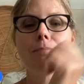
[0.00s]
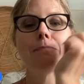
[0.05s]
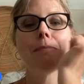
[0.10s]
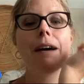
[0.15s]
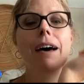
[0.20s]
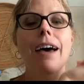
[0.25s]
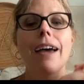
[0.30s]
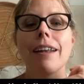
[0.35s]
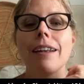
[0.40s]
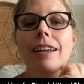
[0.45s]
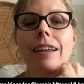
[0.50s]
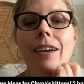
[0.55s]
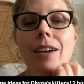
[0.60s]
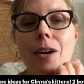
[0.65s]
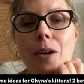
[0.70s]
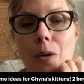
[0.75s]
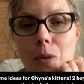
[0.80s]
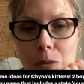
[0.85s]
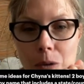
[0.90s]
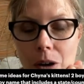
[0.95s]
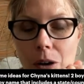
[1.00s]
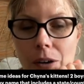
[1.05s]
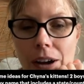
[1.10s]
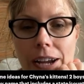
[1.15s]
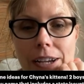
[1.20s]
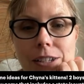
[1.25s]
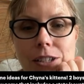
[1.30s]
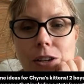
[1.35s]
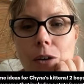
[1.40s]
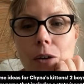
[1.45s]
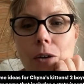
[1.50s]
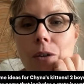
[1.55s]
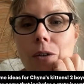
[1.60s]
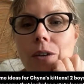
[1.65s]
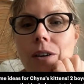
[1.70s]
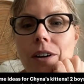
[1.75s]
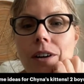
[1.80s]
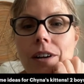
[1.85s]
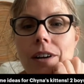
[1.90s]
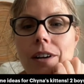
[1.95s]
But okay, so
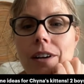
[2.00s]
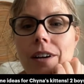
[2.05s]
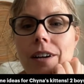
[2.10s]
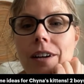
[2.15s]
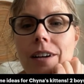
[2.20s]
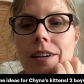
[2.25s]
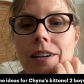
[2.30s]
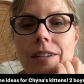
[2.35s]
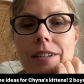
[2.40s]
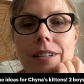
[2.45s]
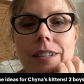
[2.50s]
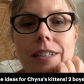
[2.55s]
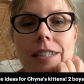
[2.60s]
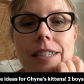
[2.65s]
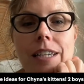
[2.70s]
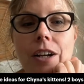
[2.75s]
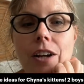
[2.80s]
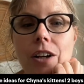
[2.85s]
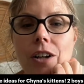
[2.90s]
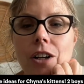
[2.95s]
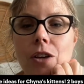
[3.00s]
let's see here.